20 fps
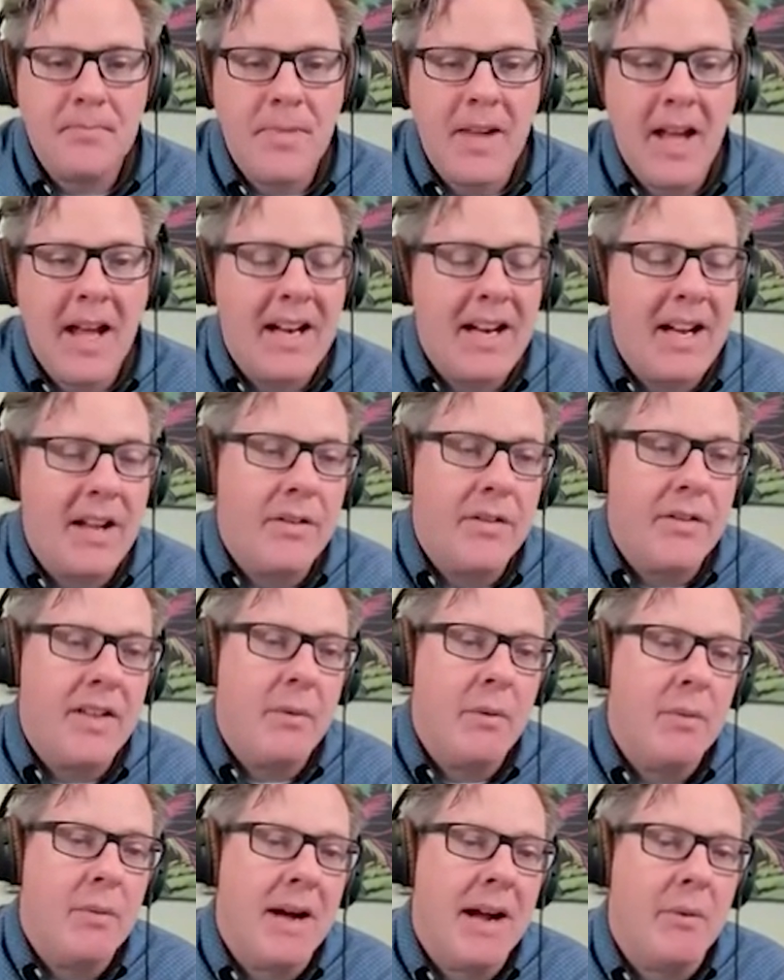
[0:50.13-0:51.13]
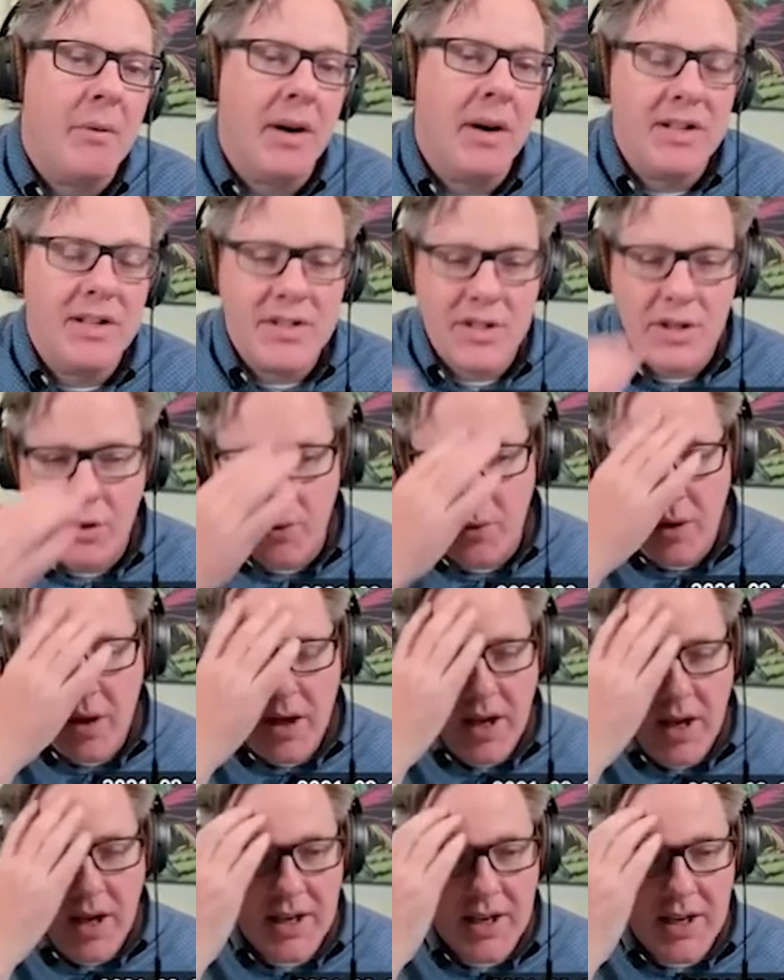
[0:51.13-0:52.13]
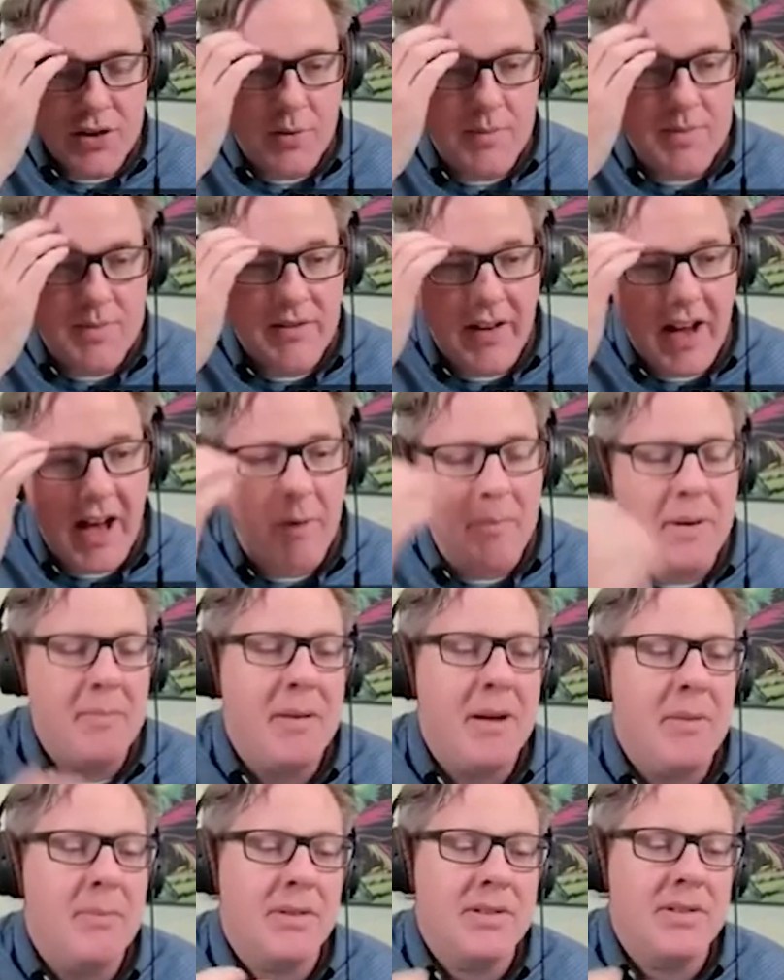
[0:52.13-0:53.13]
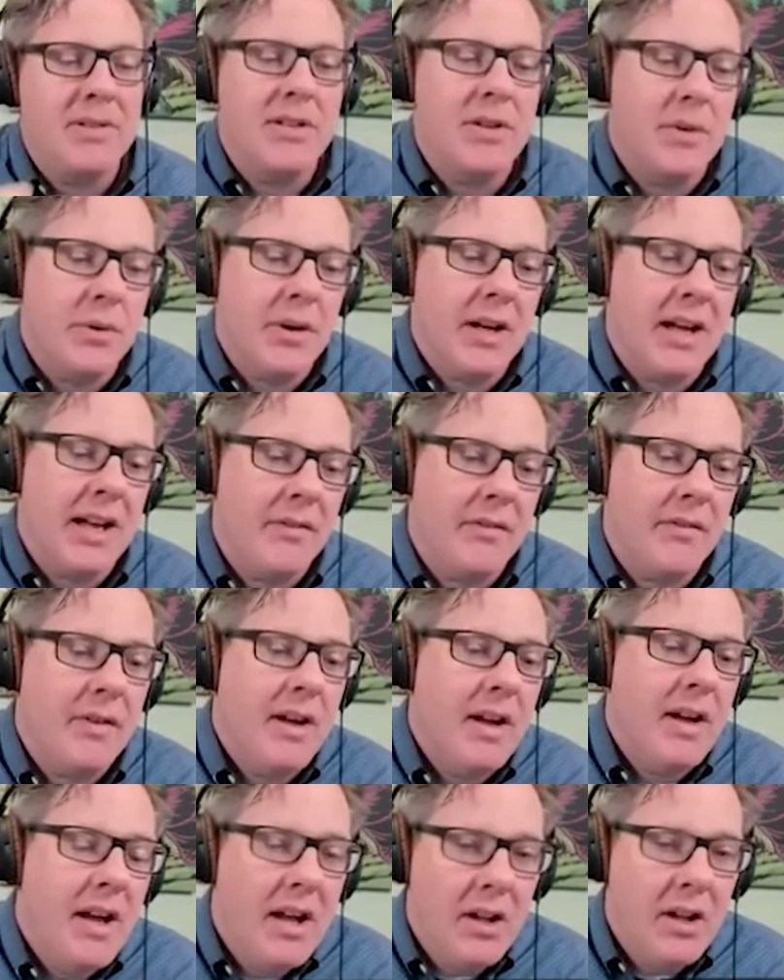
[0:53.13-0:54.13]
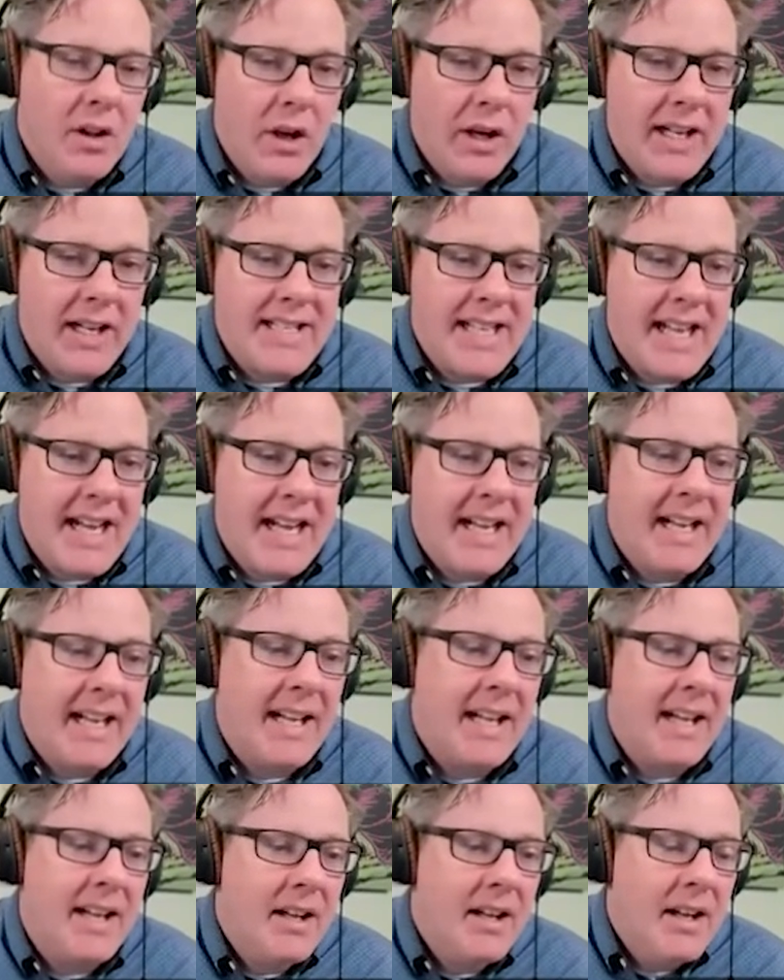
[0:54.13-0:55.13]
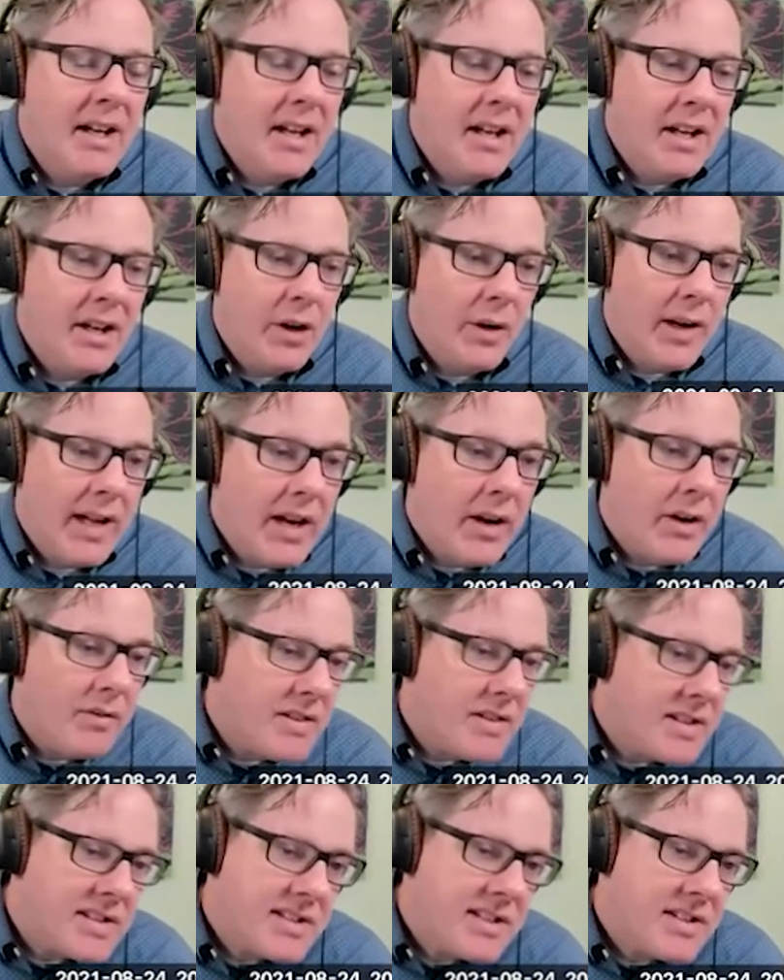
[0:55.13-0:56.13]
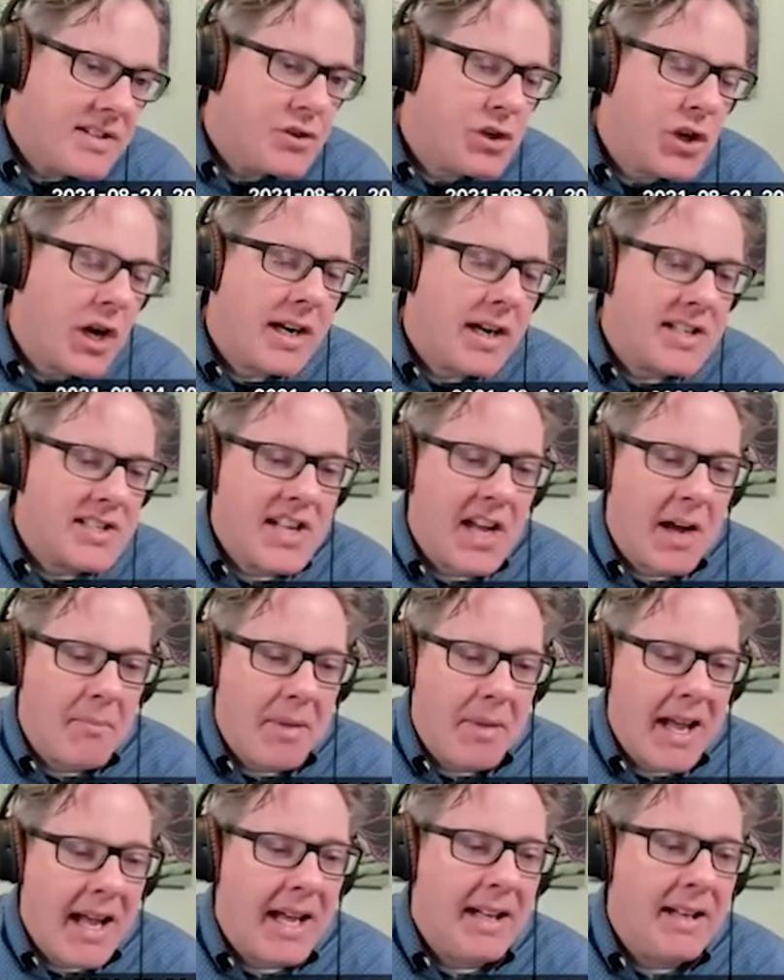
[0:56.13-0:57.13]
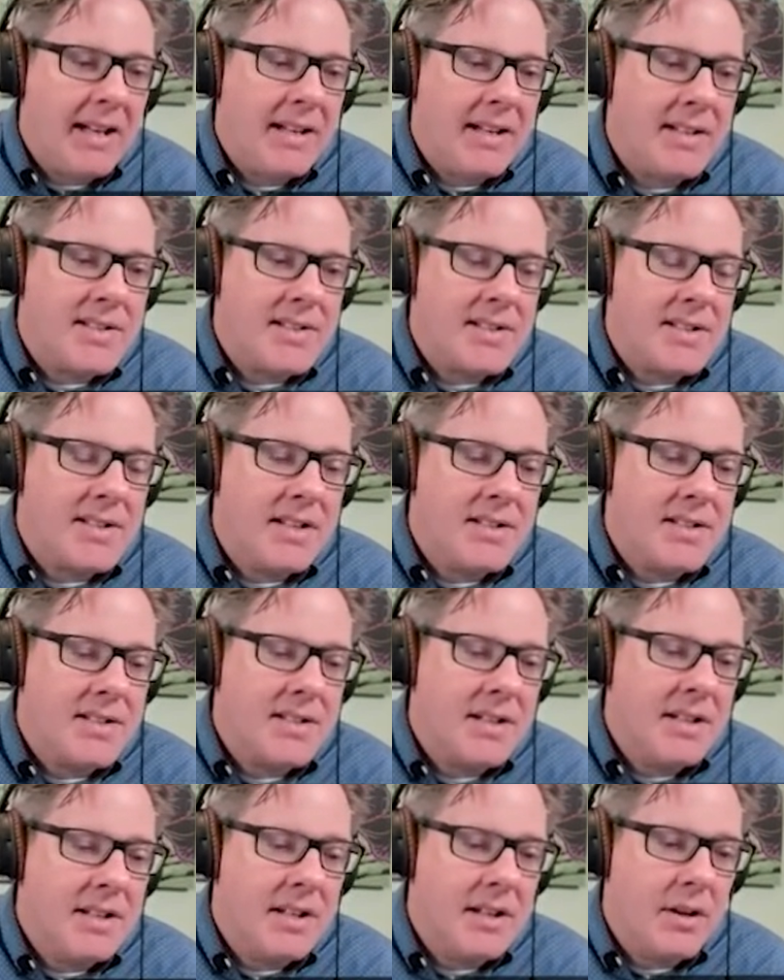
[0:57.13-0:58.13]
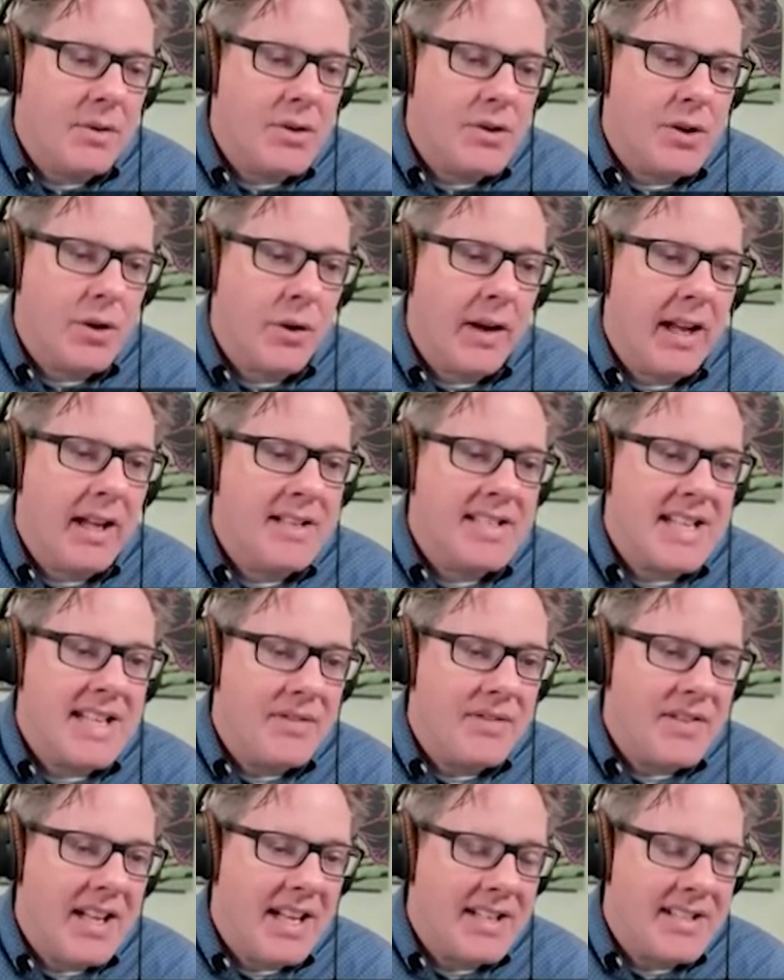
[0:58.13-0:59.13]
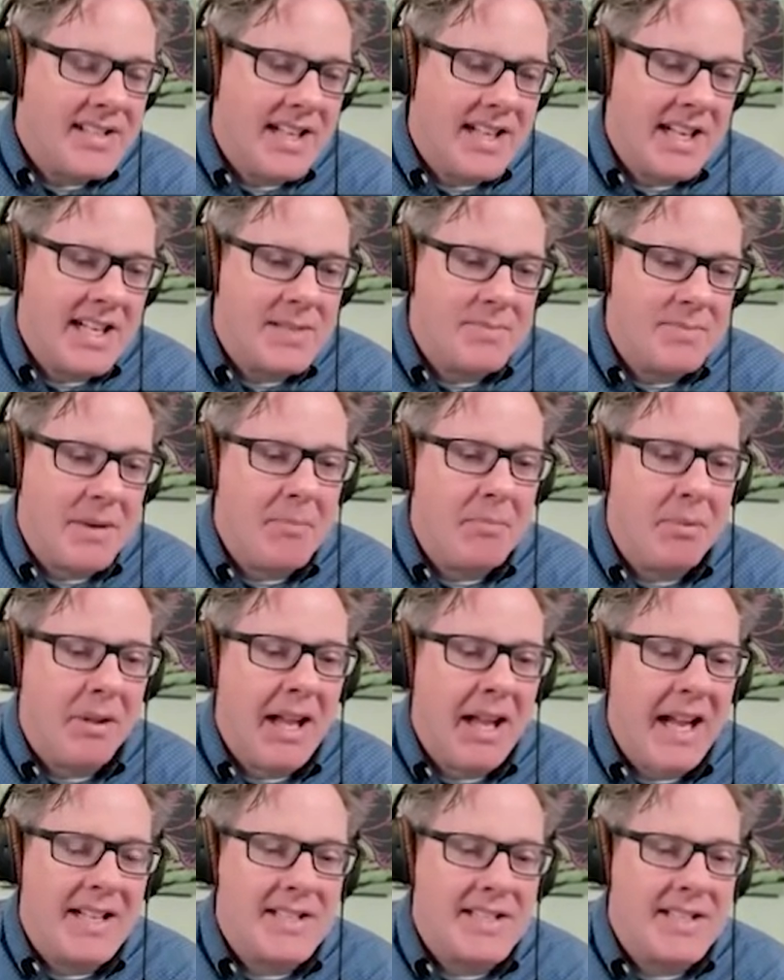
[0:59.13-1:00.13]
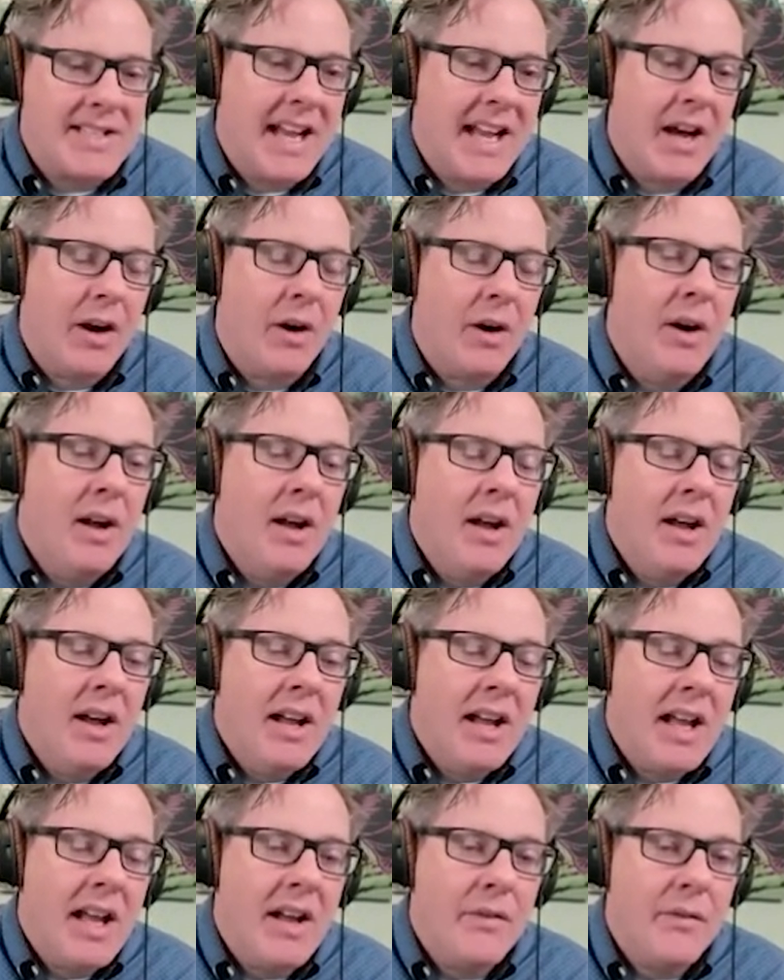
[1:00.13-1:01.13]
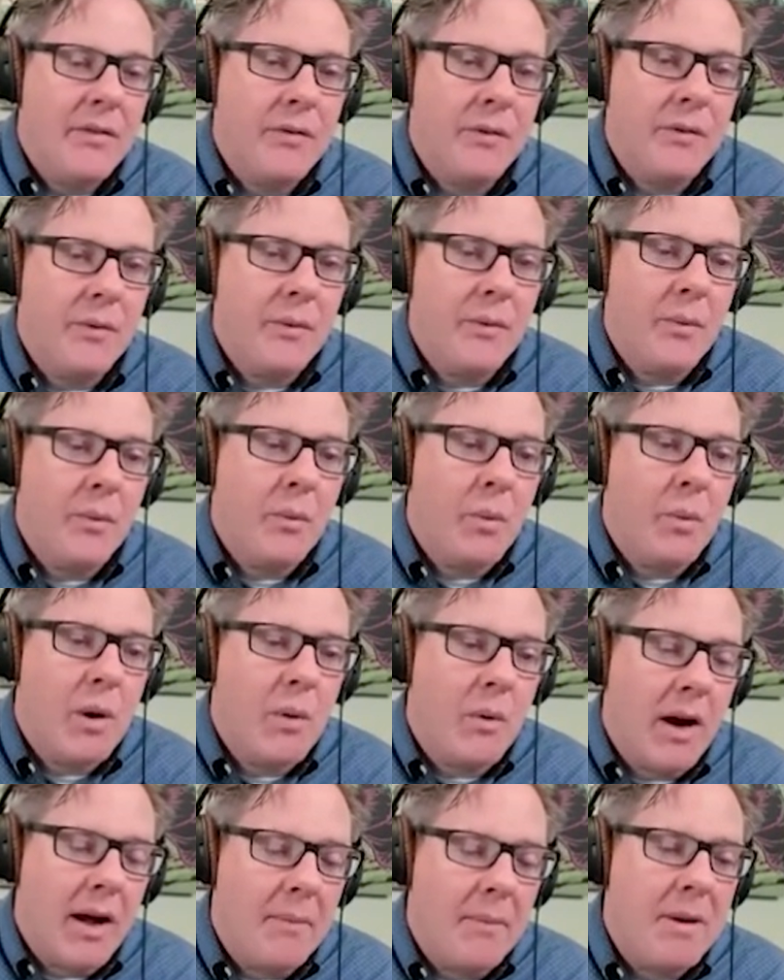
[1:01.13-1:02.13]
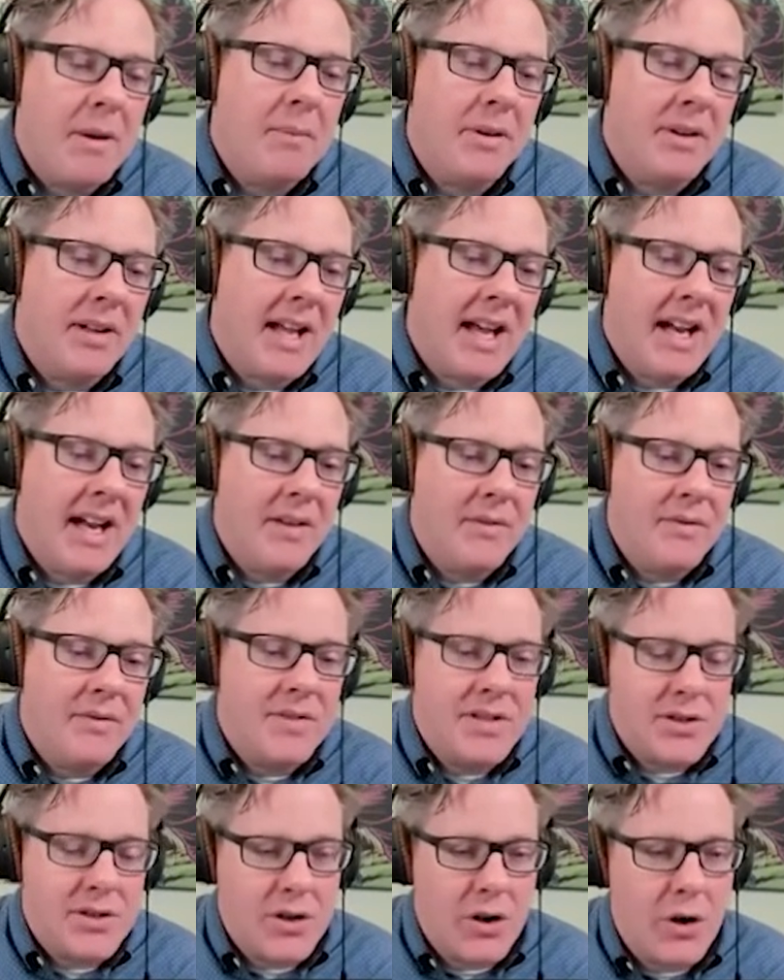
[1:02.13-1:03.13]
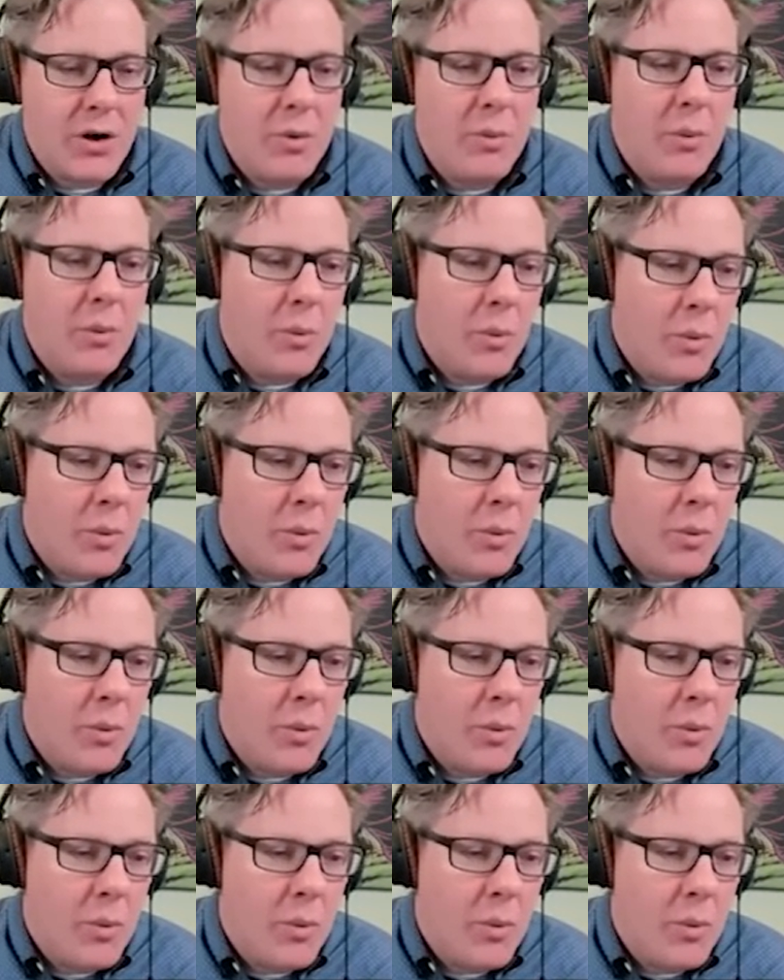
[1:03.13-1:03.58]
Another thing we might want to do in terms of helping people to kind of look at data, here, this chart is not bad. It's showing safety incidents by plants. Now, if we want people to kind of discern,